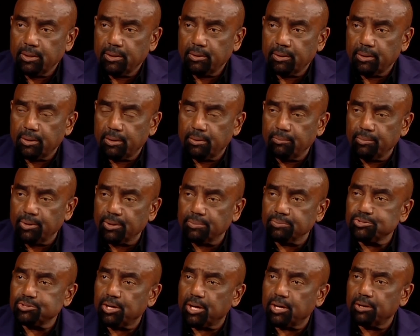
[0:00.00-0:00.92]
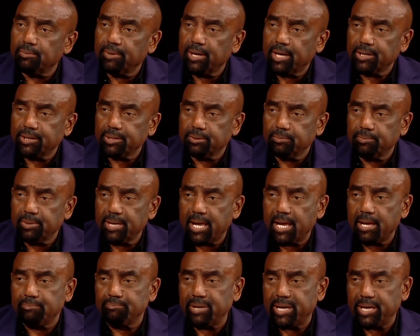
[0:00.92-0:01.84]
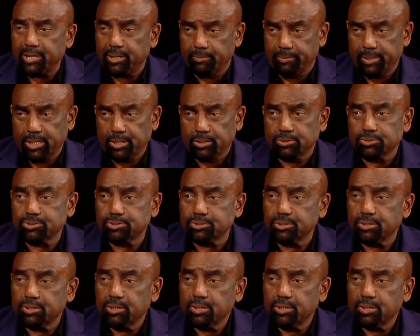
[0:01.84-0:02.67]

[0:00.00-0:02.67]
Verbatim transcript: has that. But I'm talking about the black beta males.